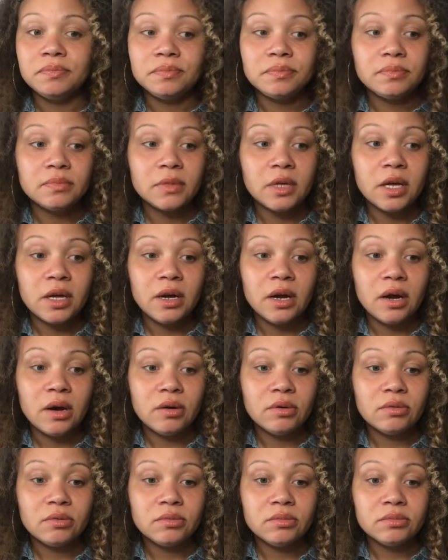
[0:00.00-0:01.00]
you
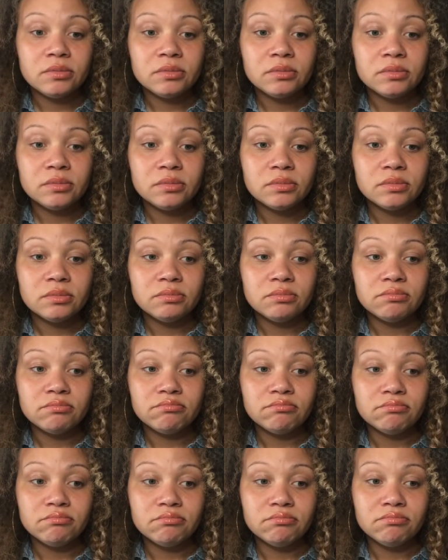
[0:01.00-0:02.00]
know,
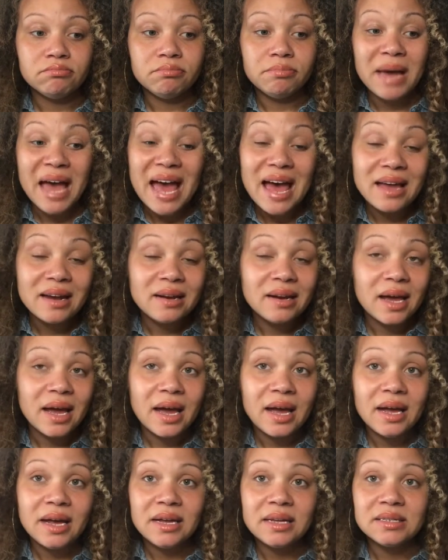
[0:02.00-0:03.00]
bad
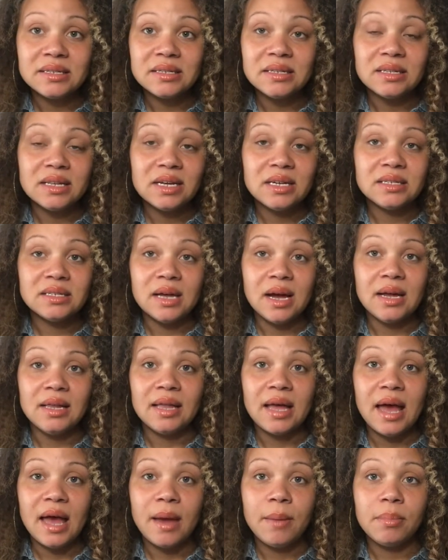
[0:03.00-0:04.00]
days and things like
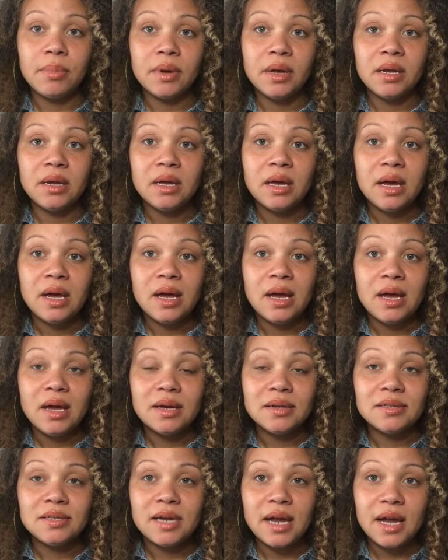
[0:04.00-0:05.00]
that. But
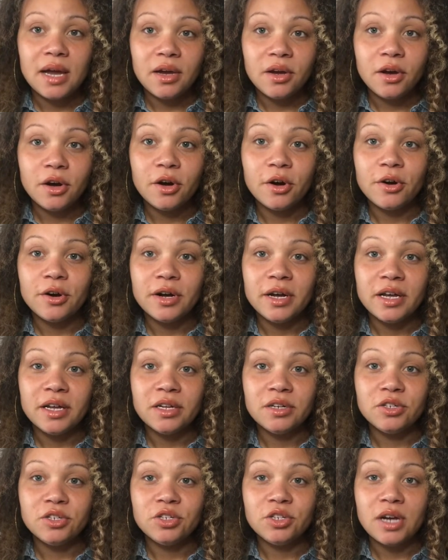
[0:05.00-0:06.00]
stay
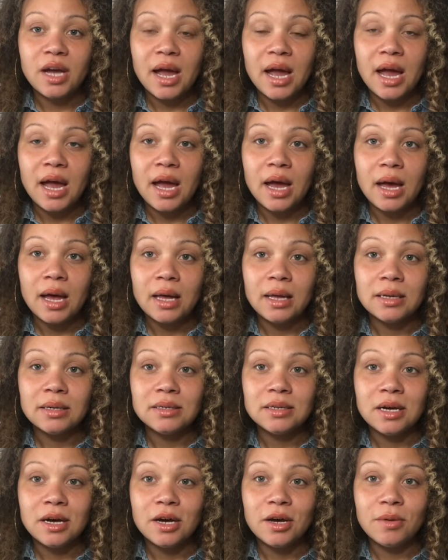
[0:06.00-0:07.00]
encouraged and
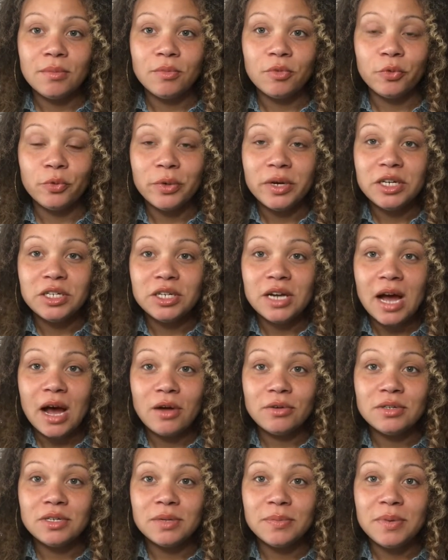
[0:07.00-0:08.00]
reach out
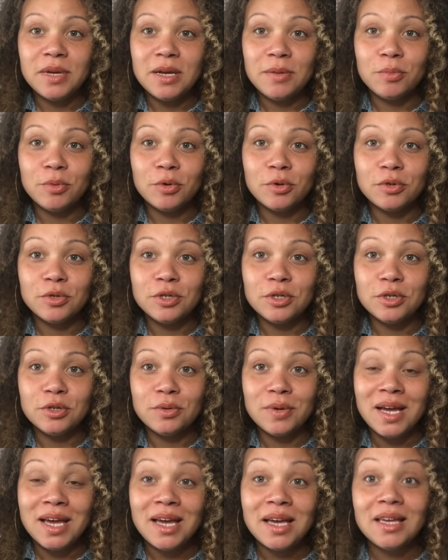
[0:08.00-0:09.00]
to people to
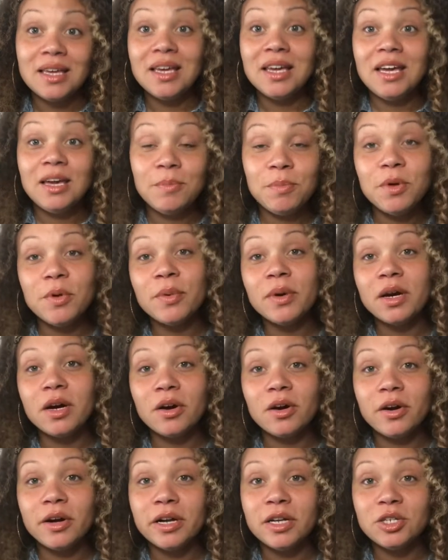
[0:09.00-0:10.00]
keep you
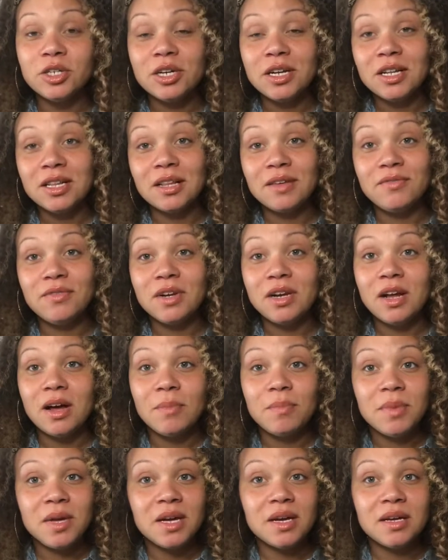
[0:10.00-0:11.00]
encouraged and lifted up,
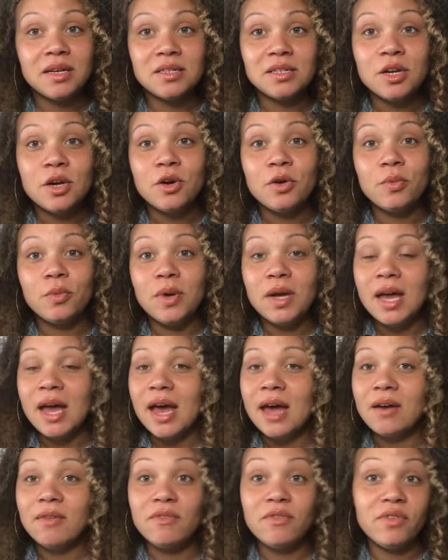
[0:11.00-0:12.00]
because we
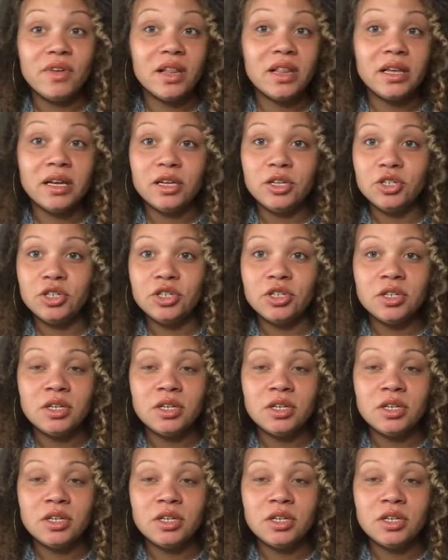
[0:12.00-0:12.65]
had a village